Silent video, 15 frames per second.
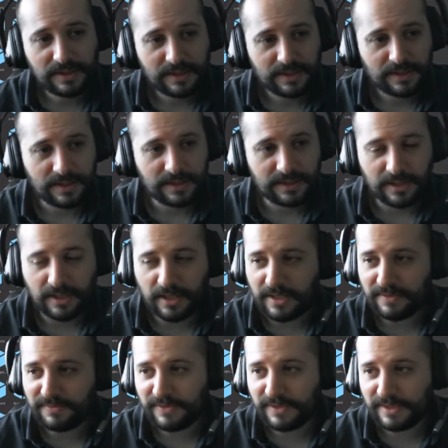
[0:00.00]
and a
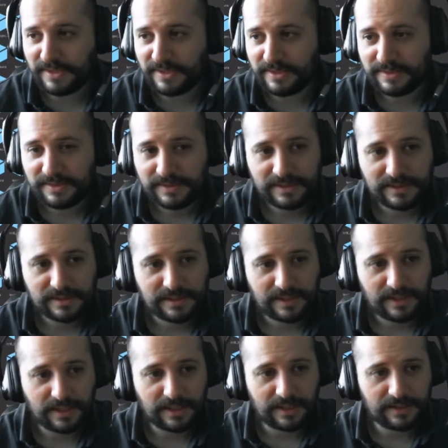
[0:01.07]
halfling,
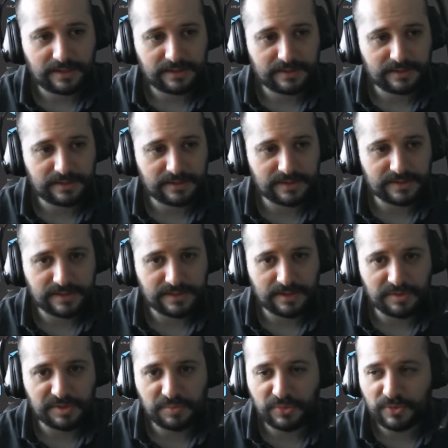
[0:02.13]
and his name
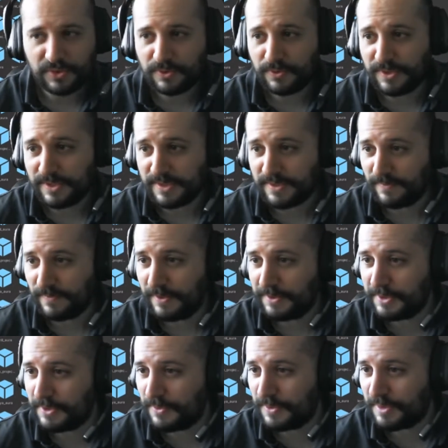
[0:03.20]
is Bodo. He's a very
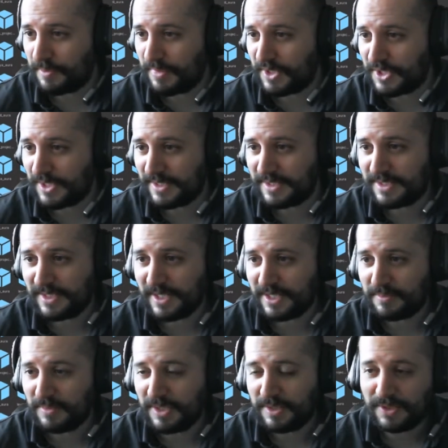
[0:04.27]
cool special attack.
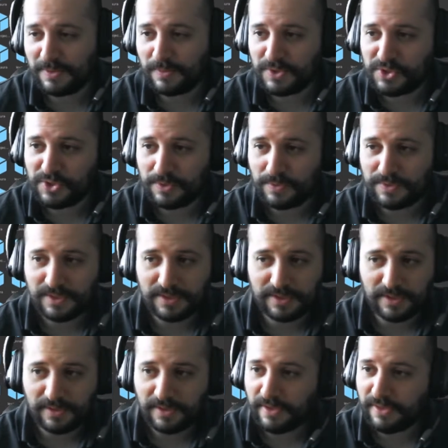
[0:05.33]
Maybe I will show it in
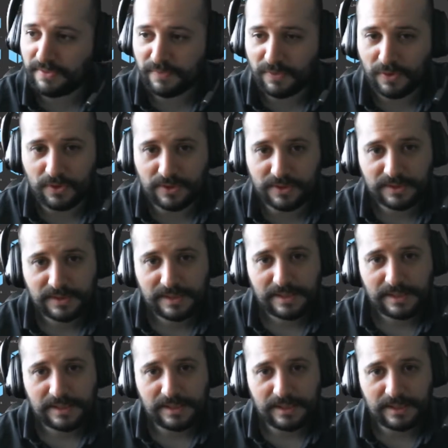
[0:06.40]
another vlog.
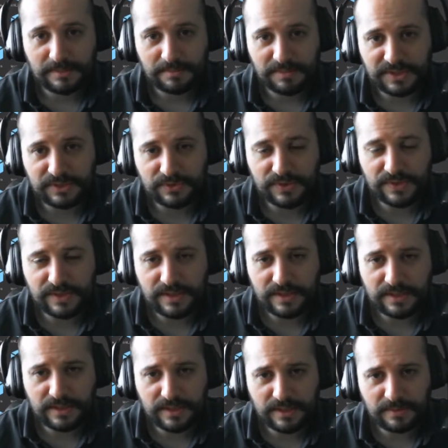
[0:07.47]
But you
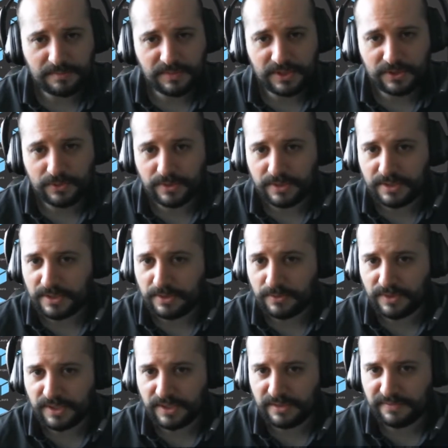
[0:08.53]
see, in Unity you
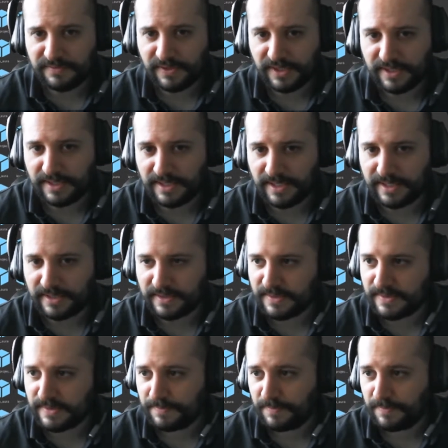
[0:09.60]
can define layers.